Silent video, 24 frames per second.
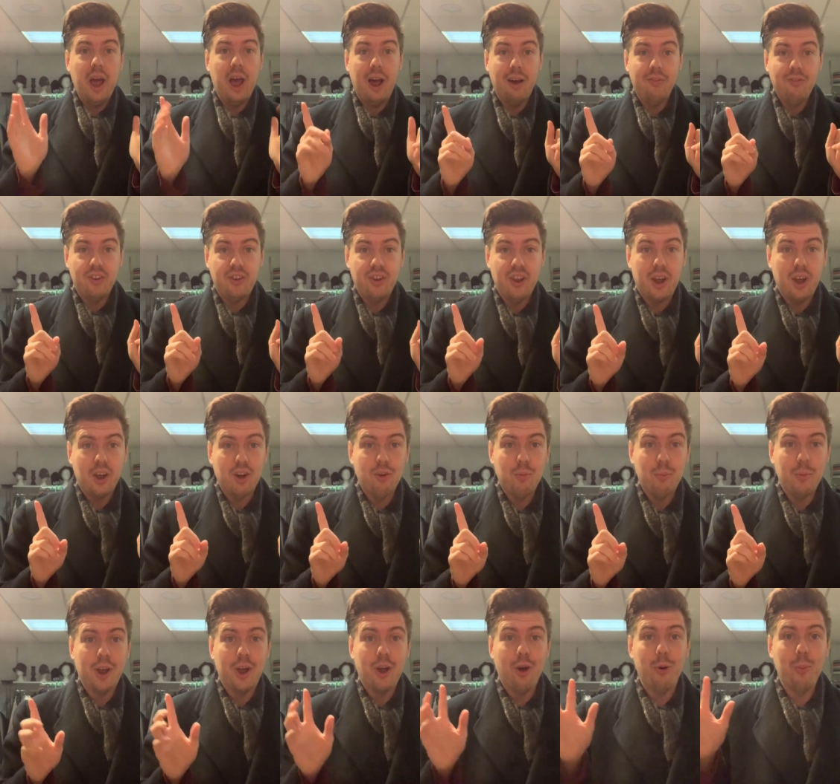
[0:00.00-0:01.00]
I haven't taken
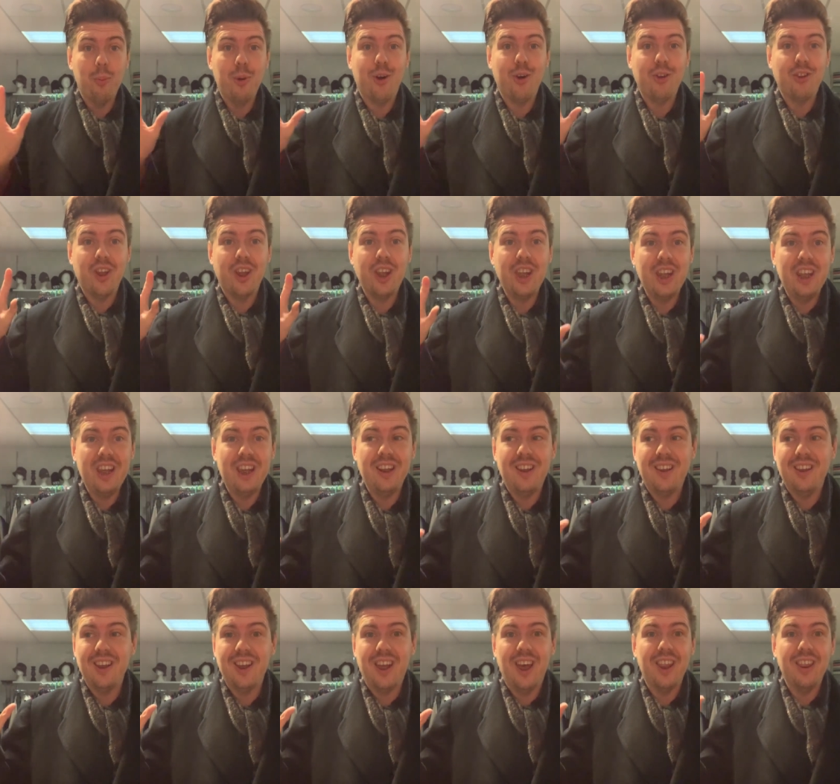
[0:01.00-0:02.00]
off my coat because I
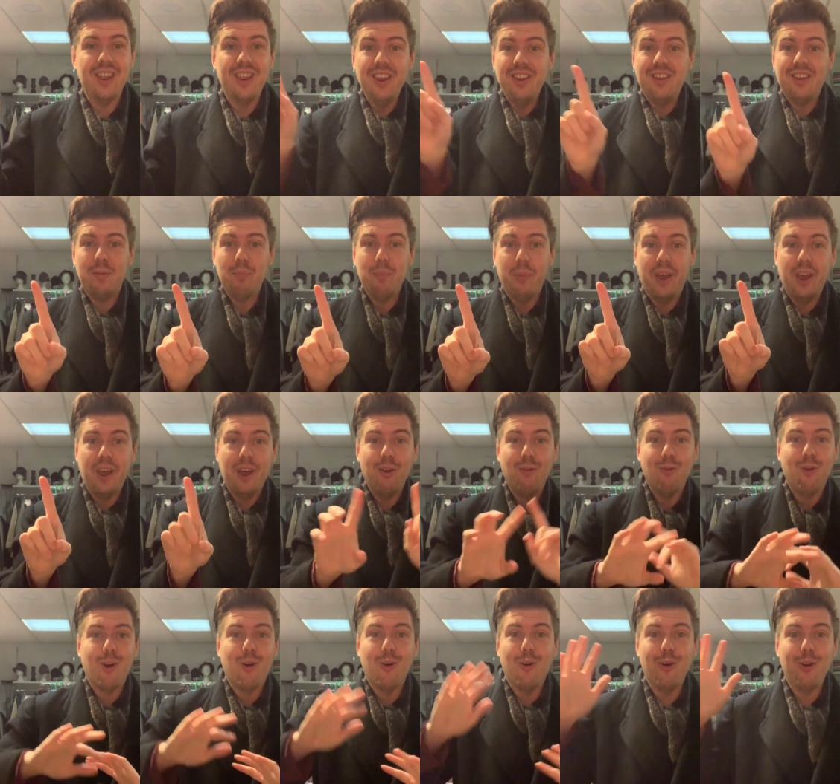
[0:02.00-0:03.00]
need to get this bit
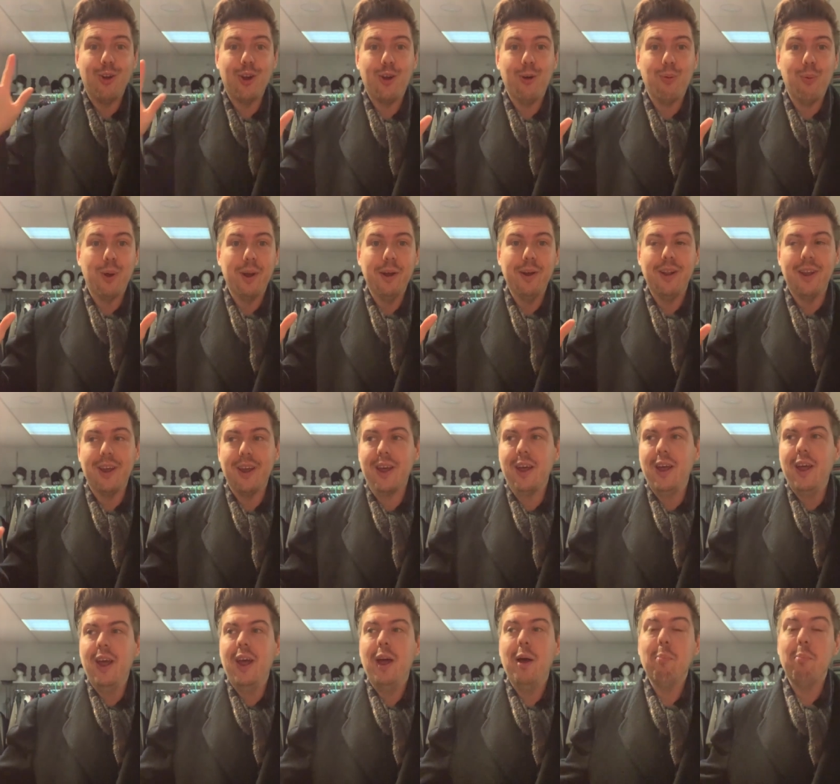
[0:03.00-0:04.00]
recorded quickly.
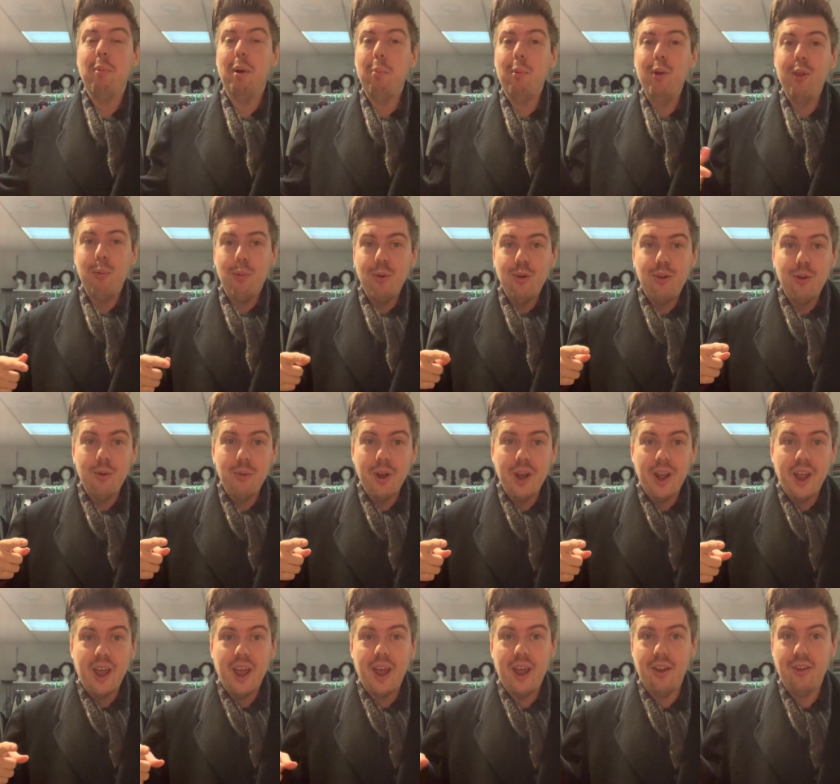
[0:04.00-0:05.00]
My mother was doing
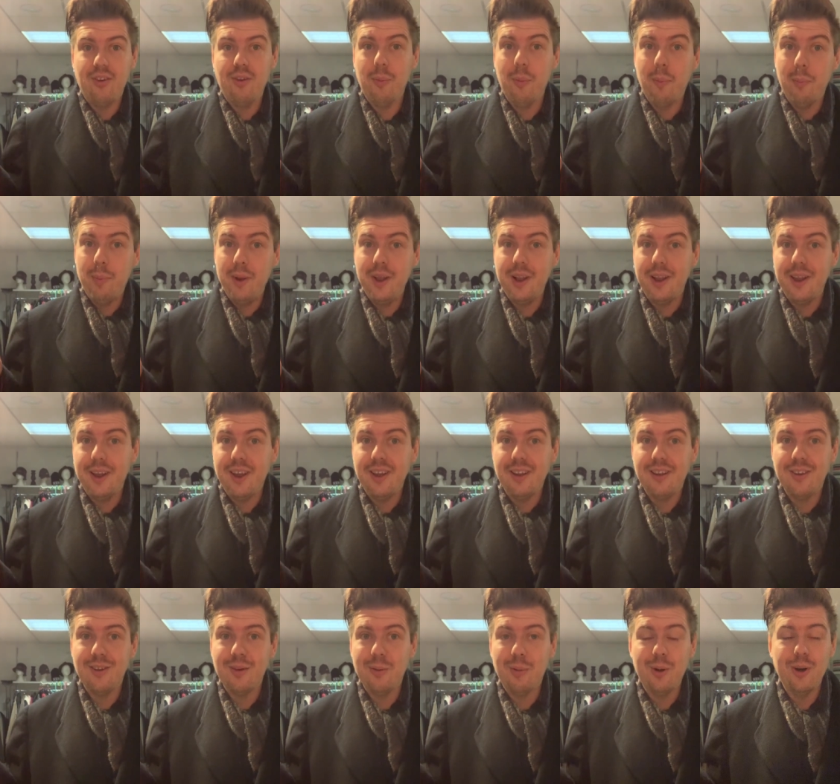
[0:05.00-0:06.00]
her hair, so I'm a bit late
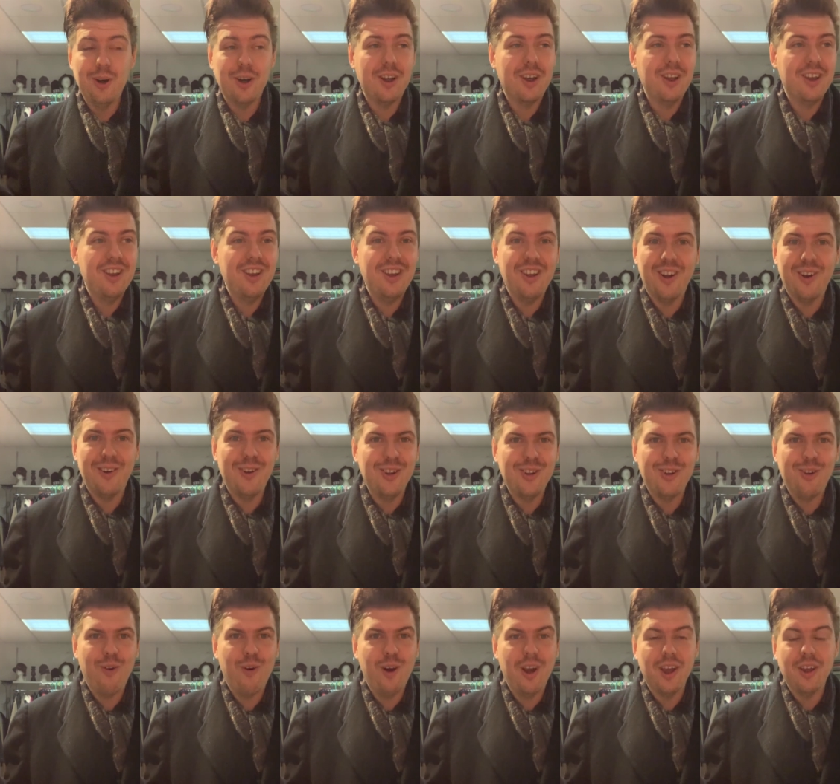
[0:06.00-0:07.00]
into work. You know,
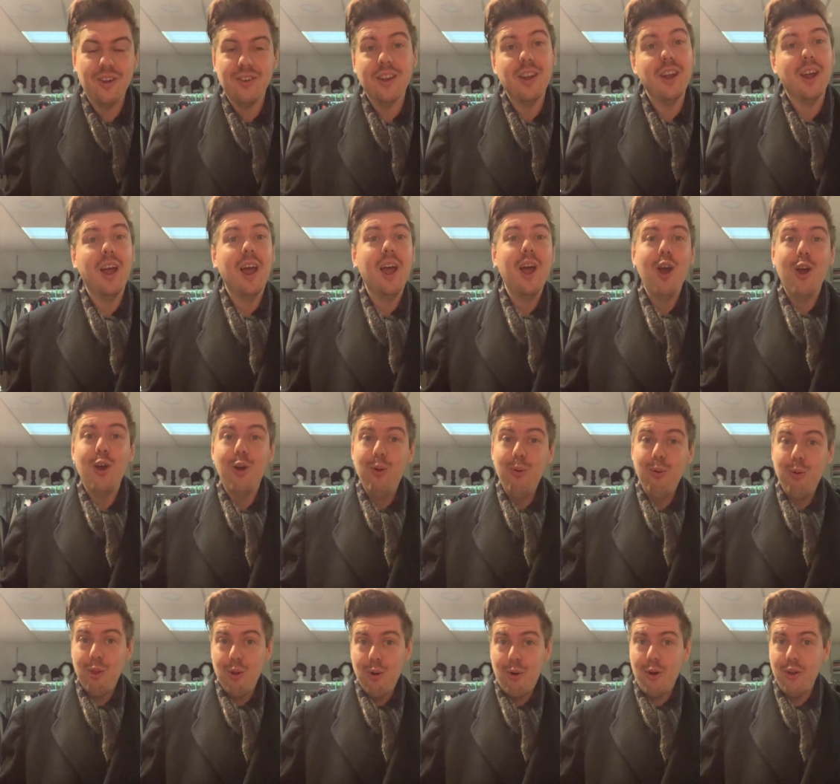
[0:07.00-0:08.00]
it's great, isn't it?
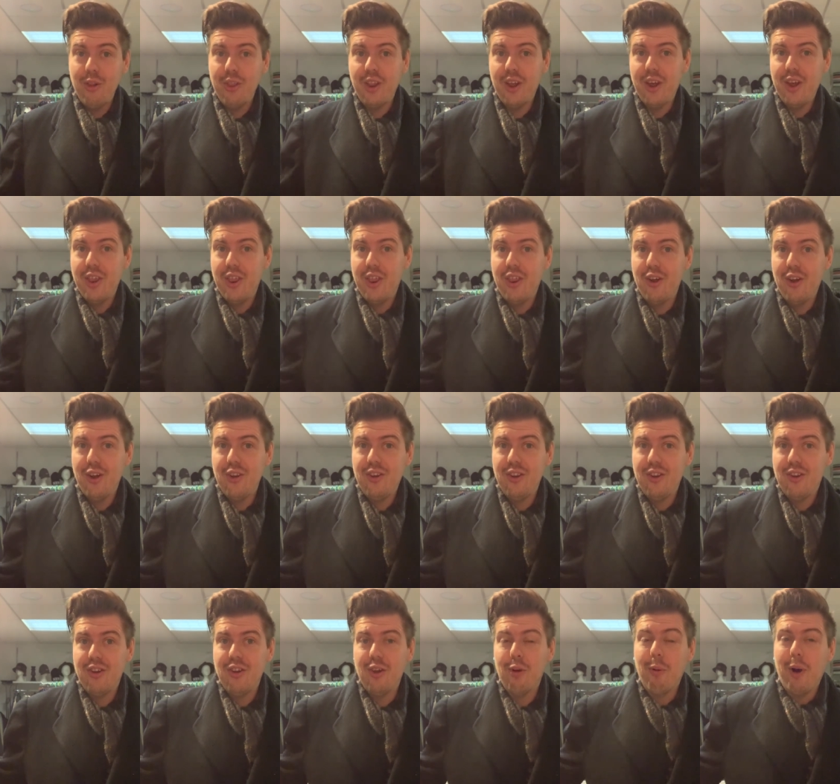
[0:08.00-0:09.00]
Who thought that at
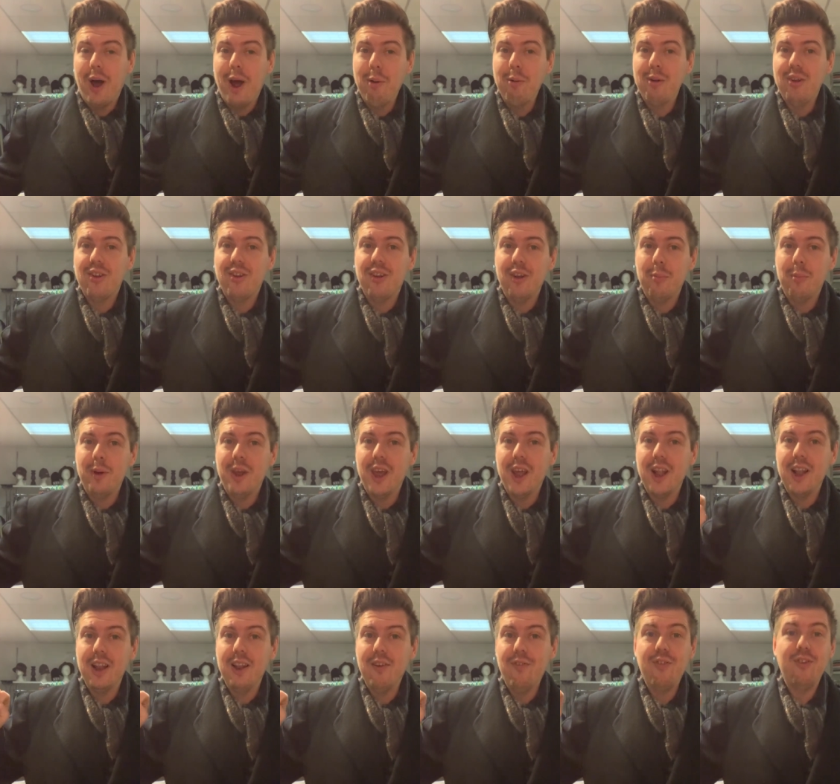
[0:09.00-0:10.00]
32 I would still be
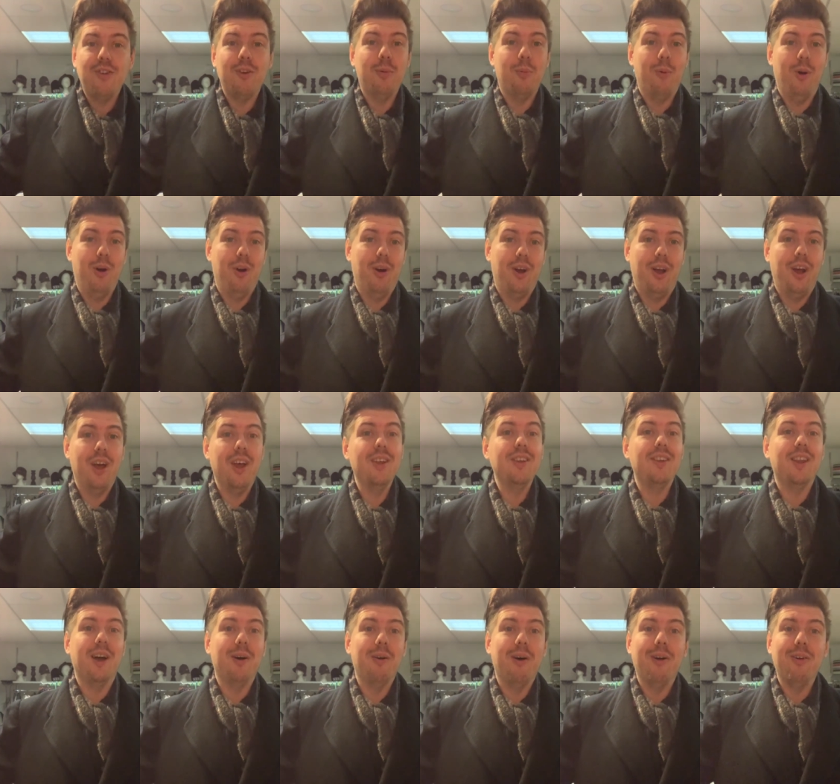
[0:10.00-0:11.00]
getting lifts to work
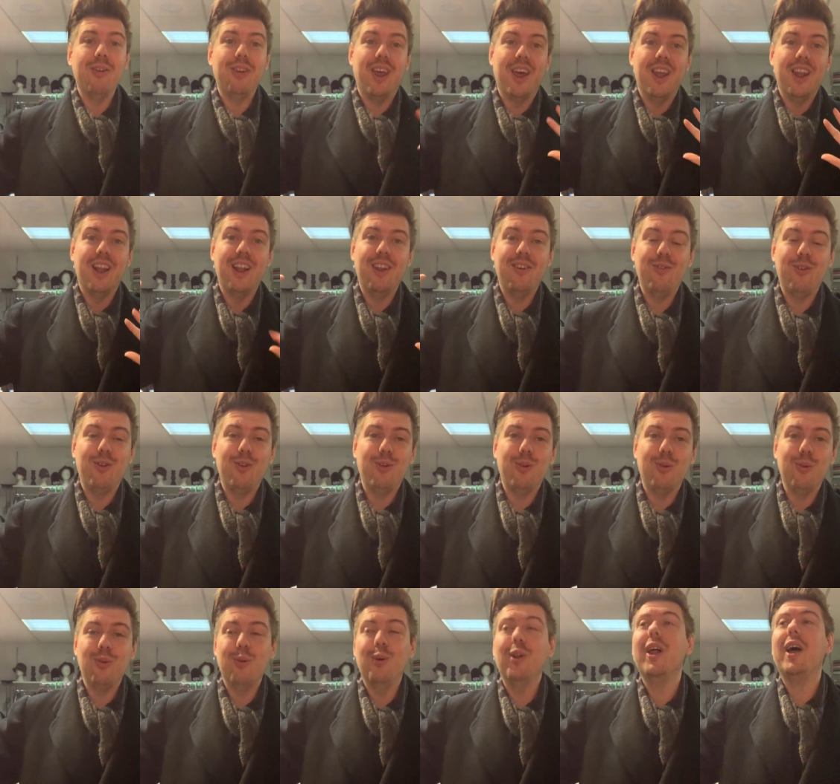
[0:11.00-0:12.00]
as though I was getting a lift to
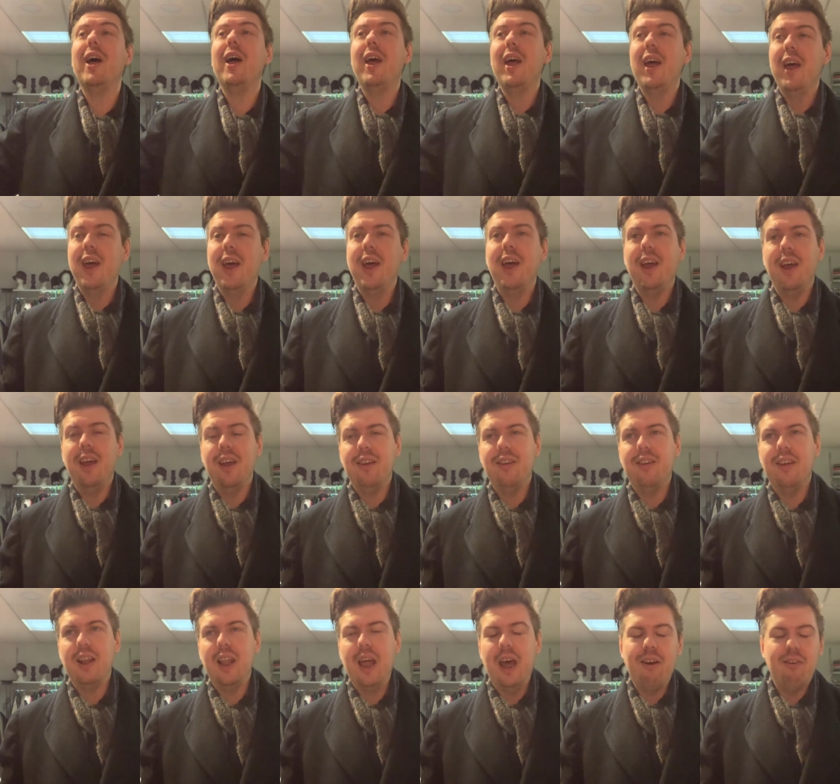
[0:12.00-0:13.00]
school? It
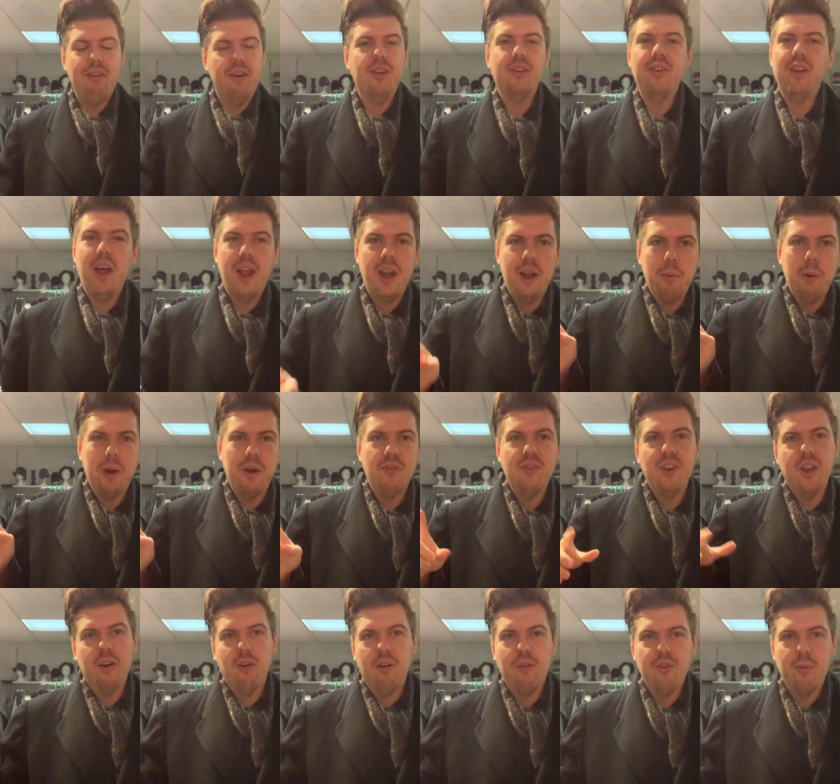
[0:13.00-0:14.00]
is hilarious. Anyway, I've
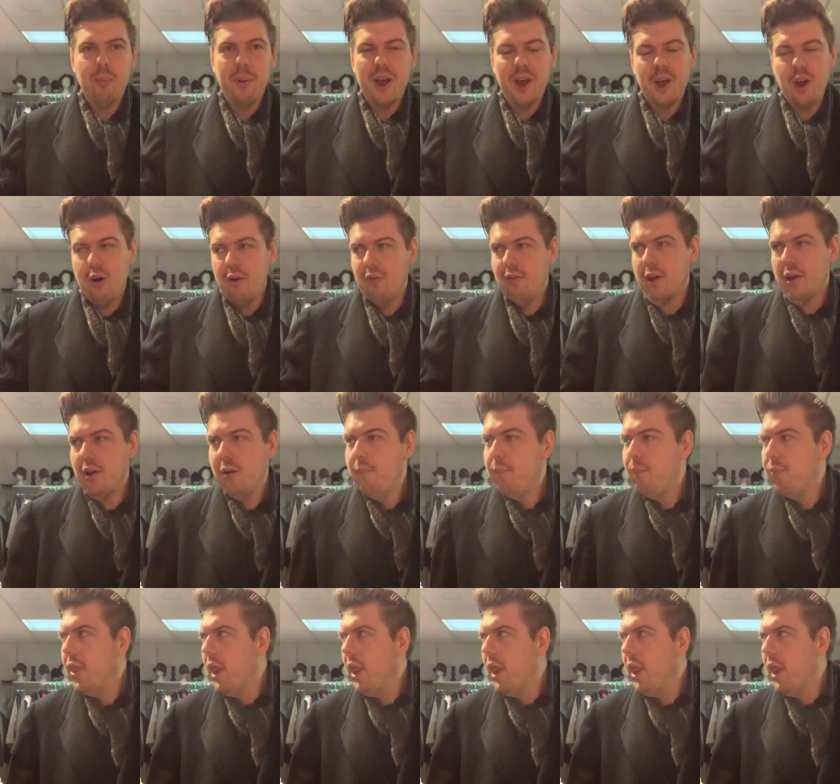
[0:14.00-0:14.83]
sent her off to buy coffee.